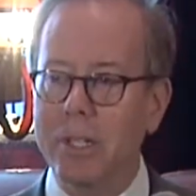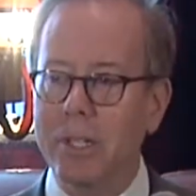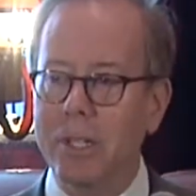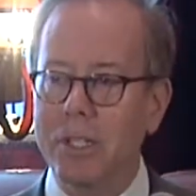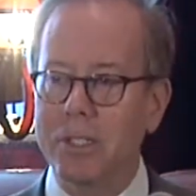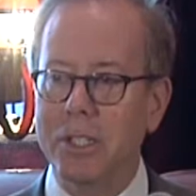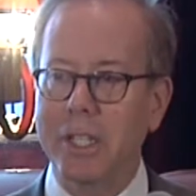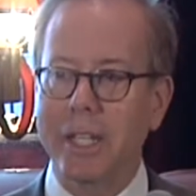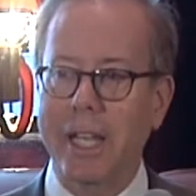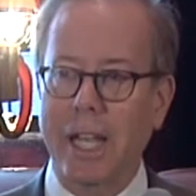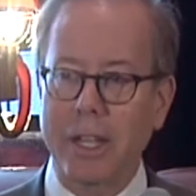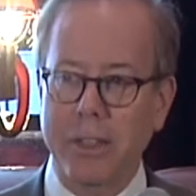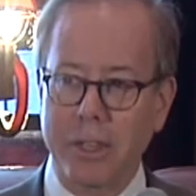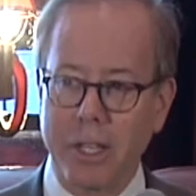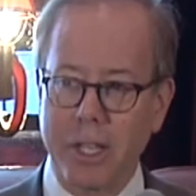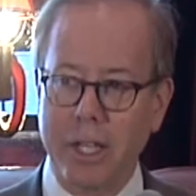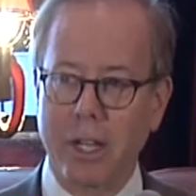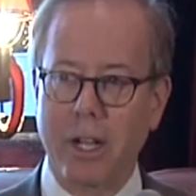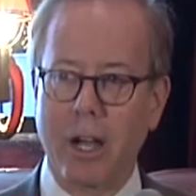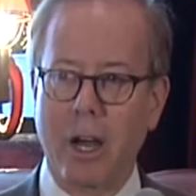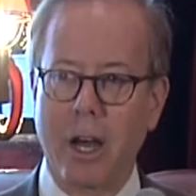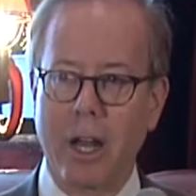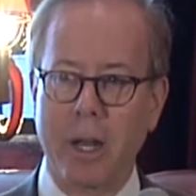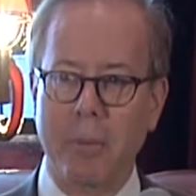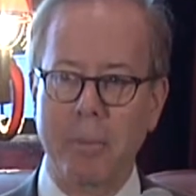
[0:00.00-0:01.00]
to get the
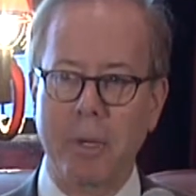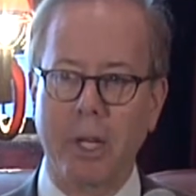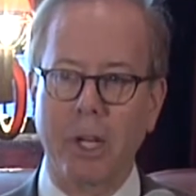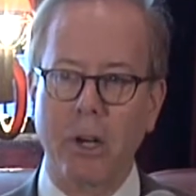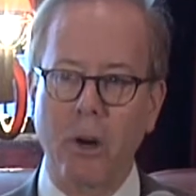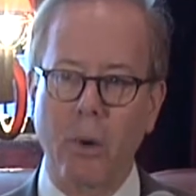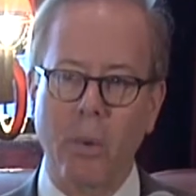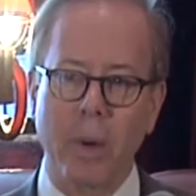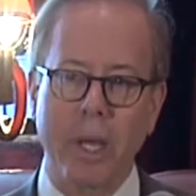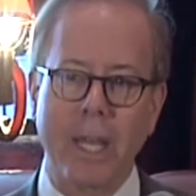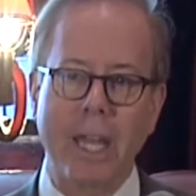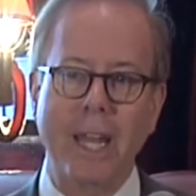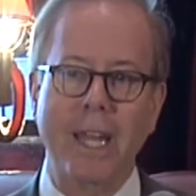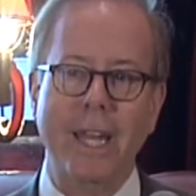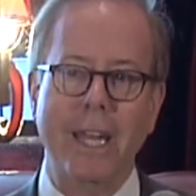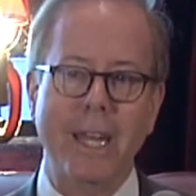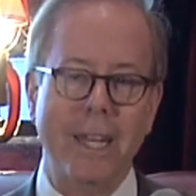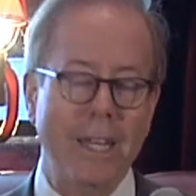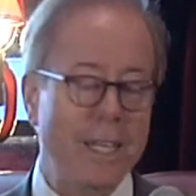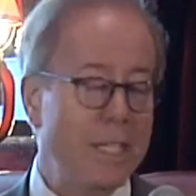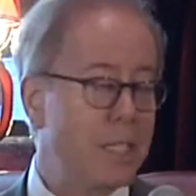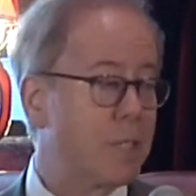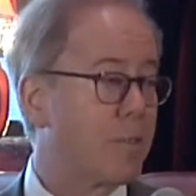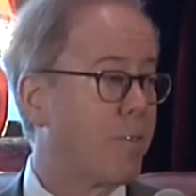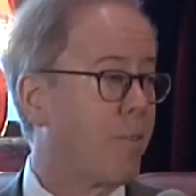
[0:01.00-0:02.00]
economy going, and it
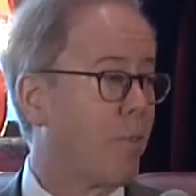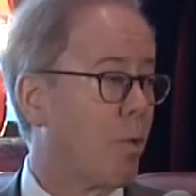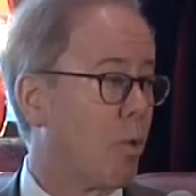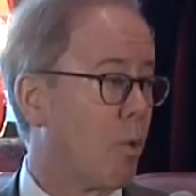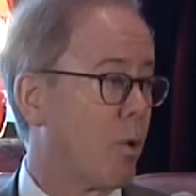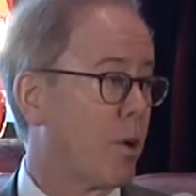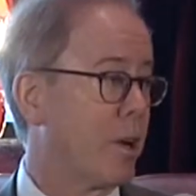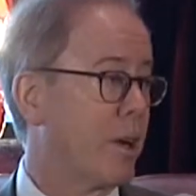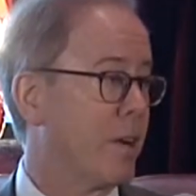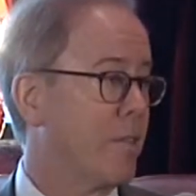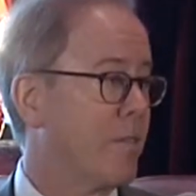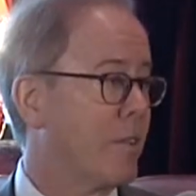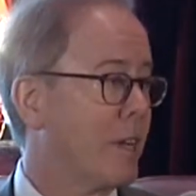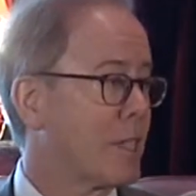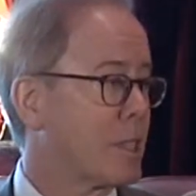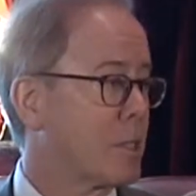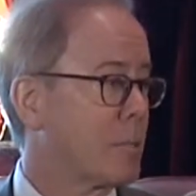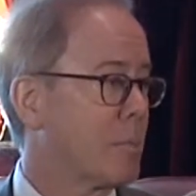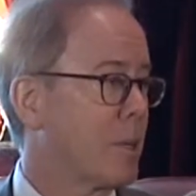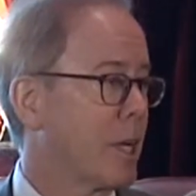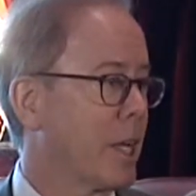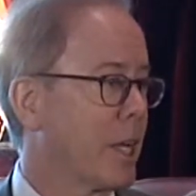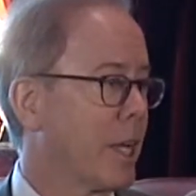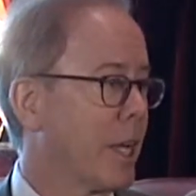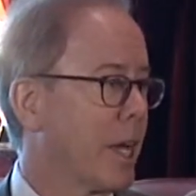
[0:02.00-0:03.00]
needs foreign
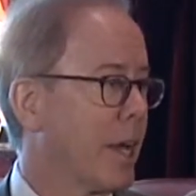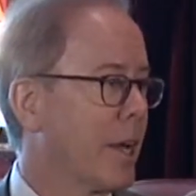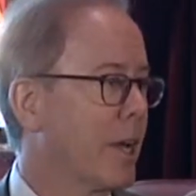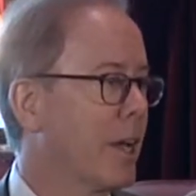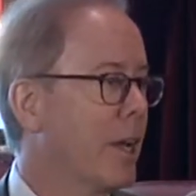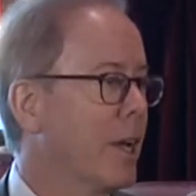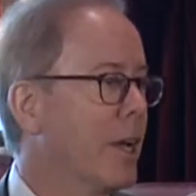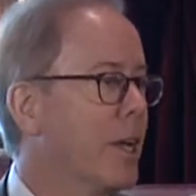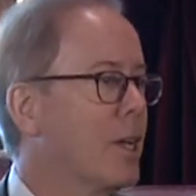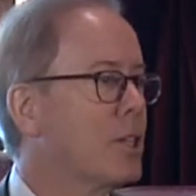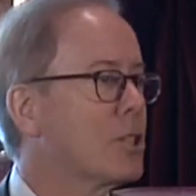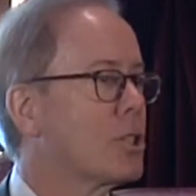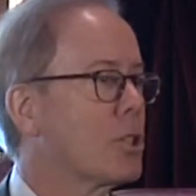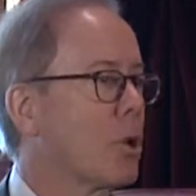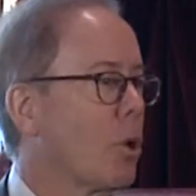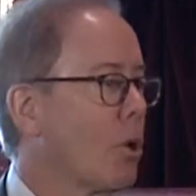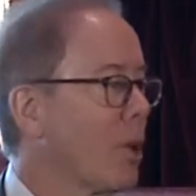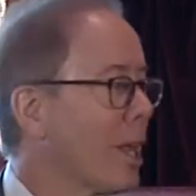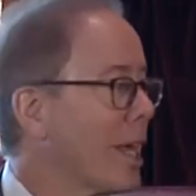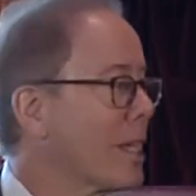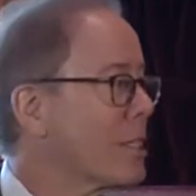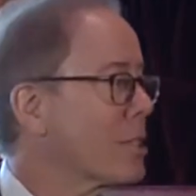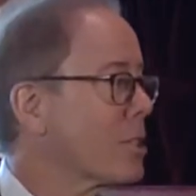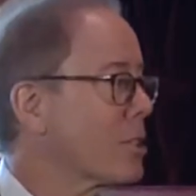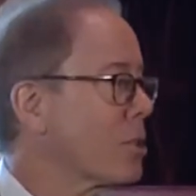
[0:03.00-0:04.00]
investment again. So
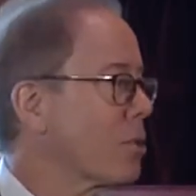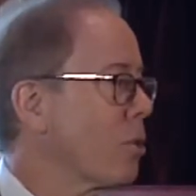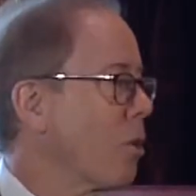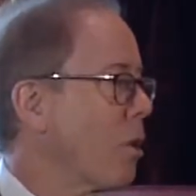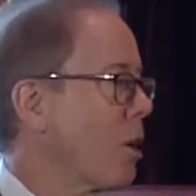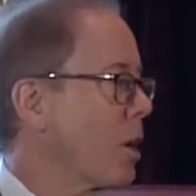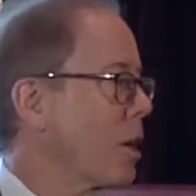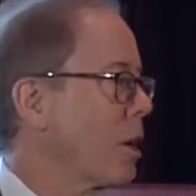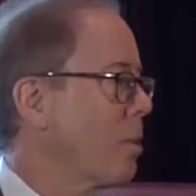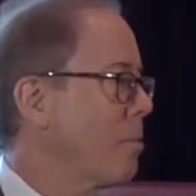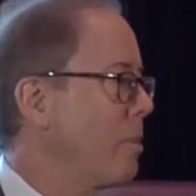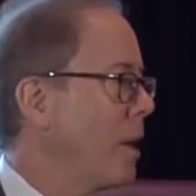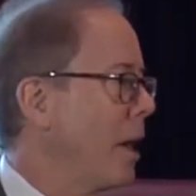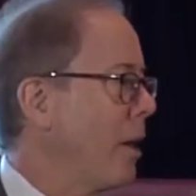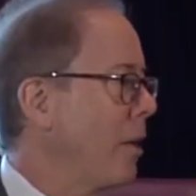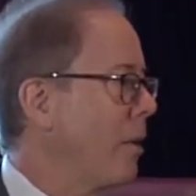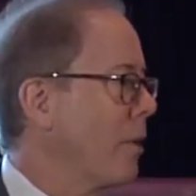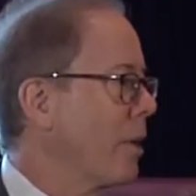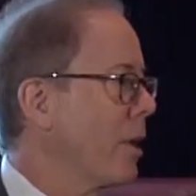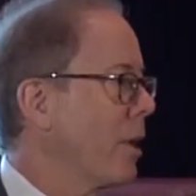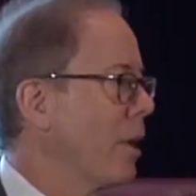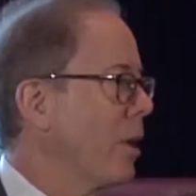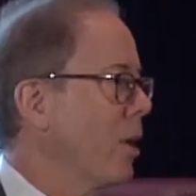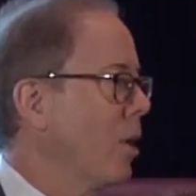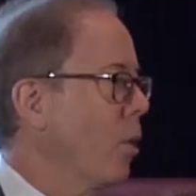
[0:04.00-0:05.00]
let's talk
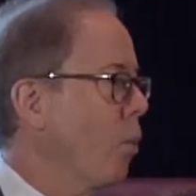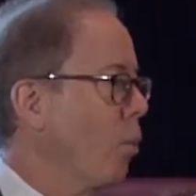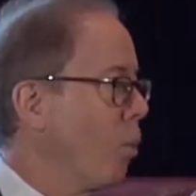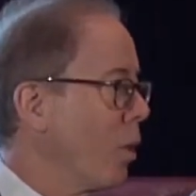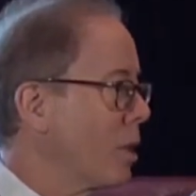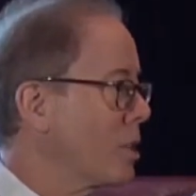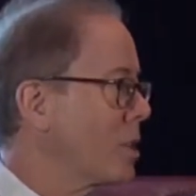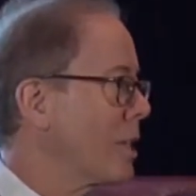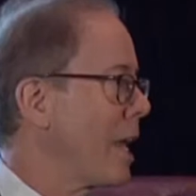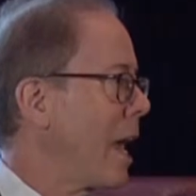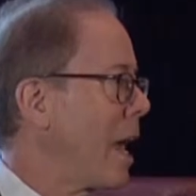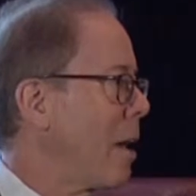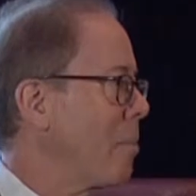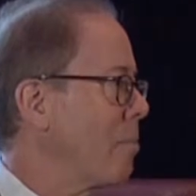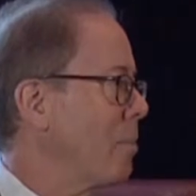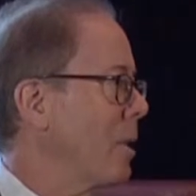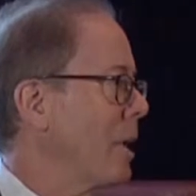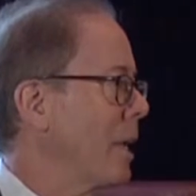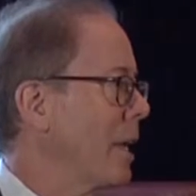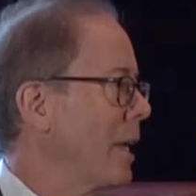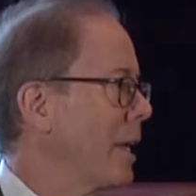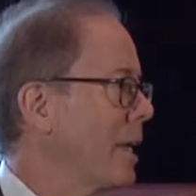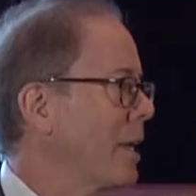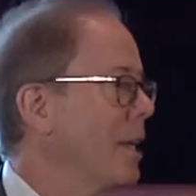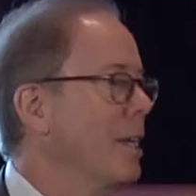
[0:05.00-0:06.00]
about what's
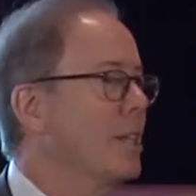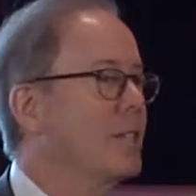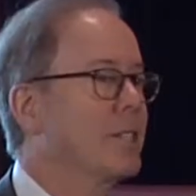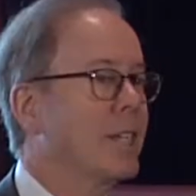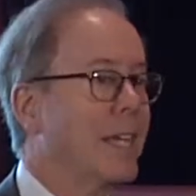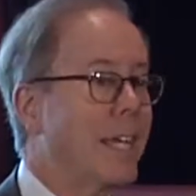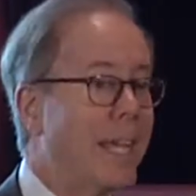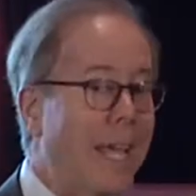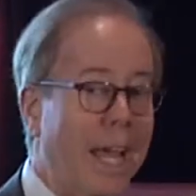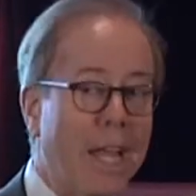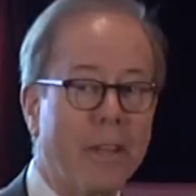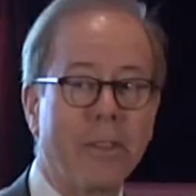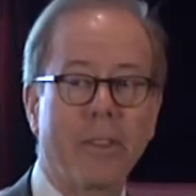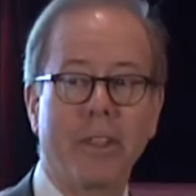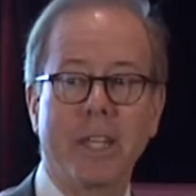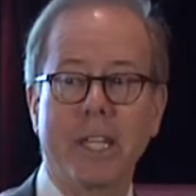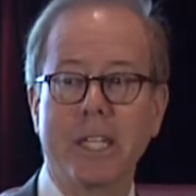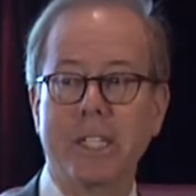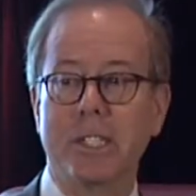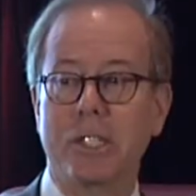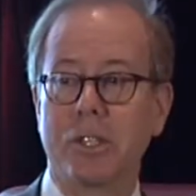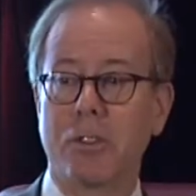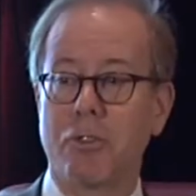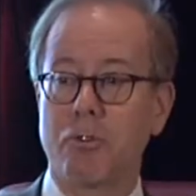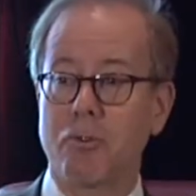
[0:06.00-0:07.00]
happening to get
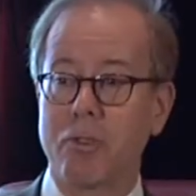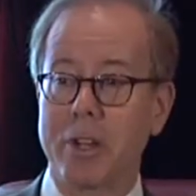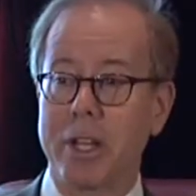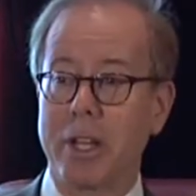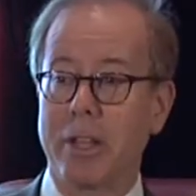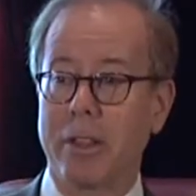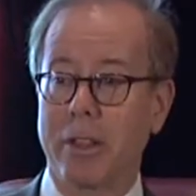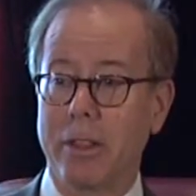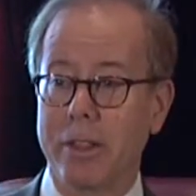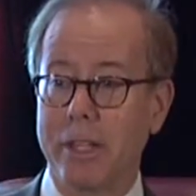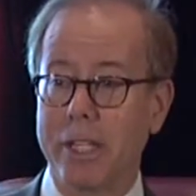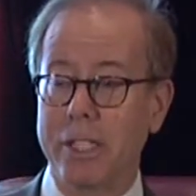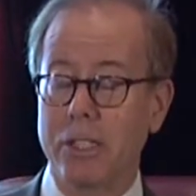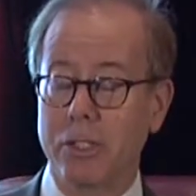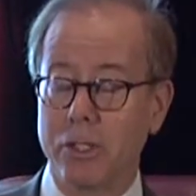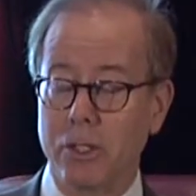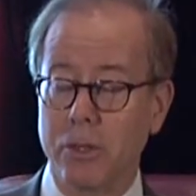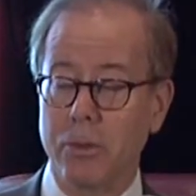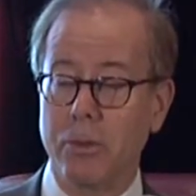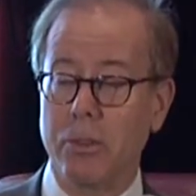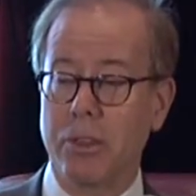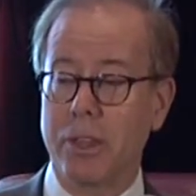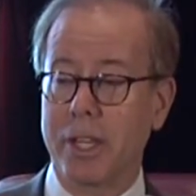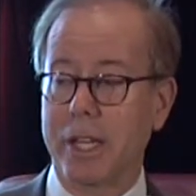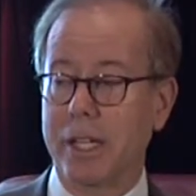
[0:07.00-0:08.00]
these
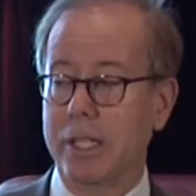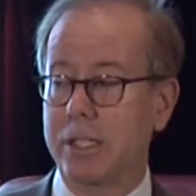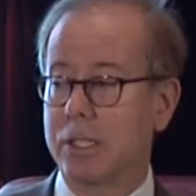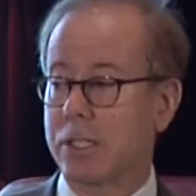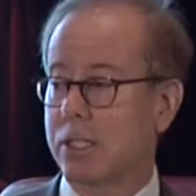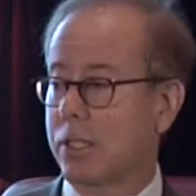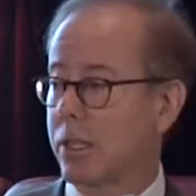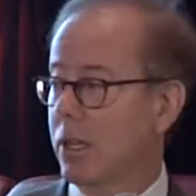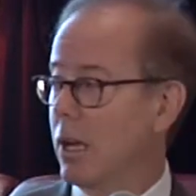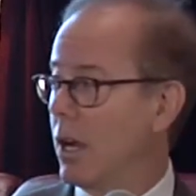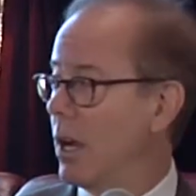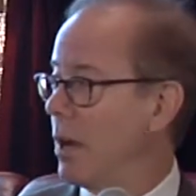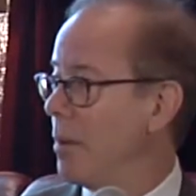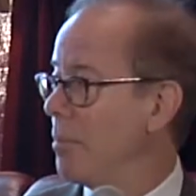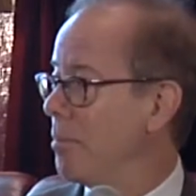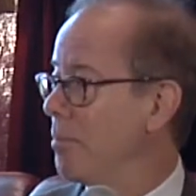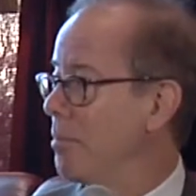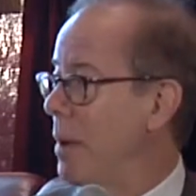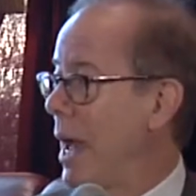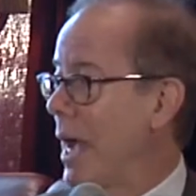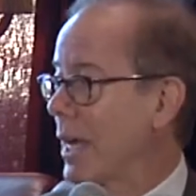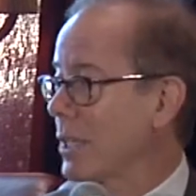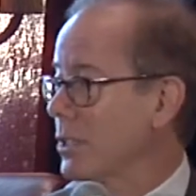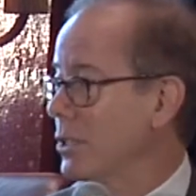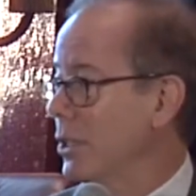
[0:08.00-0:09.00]
two things
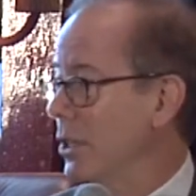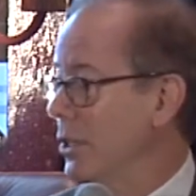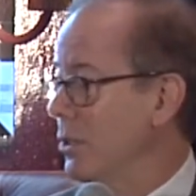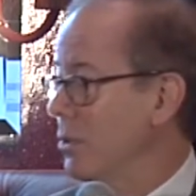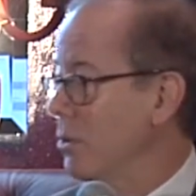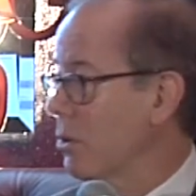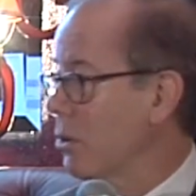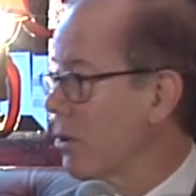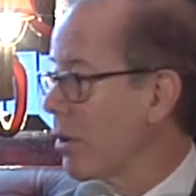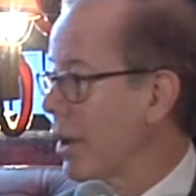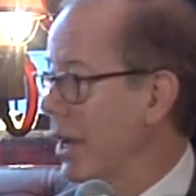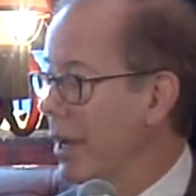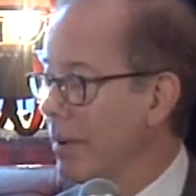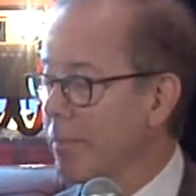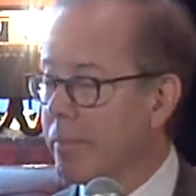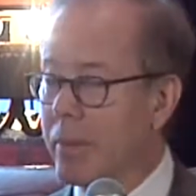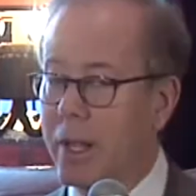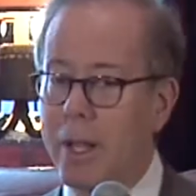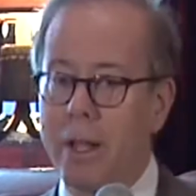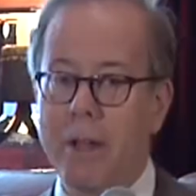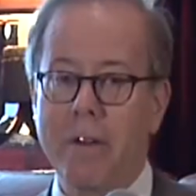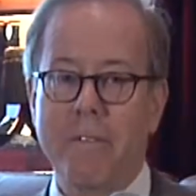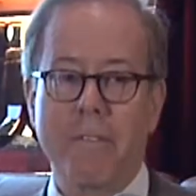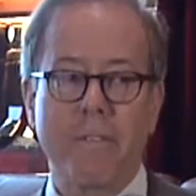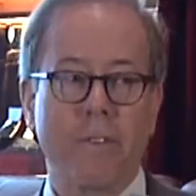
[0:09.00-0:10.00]
back to Ukraine.
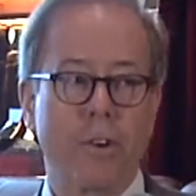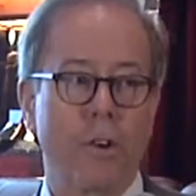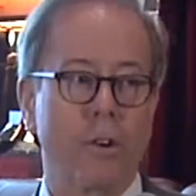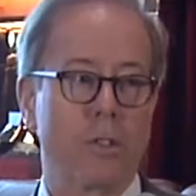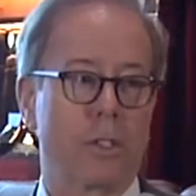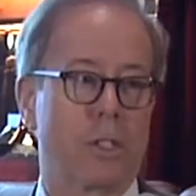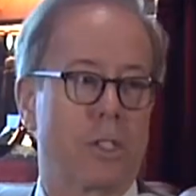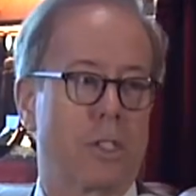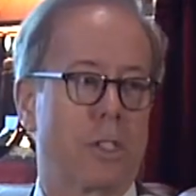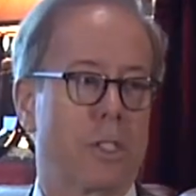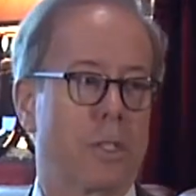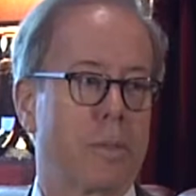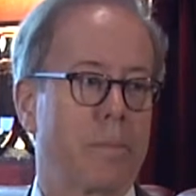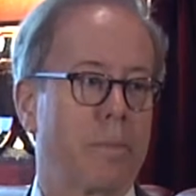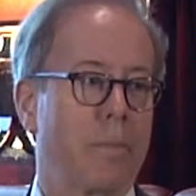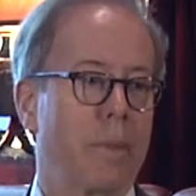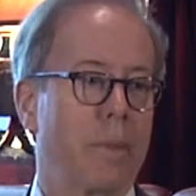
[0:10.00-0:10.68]
First,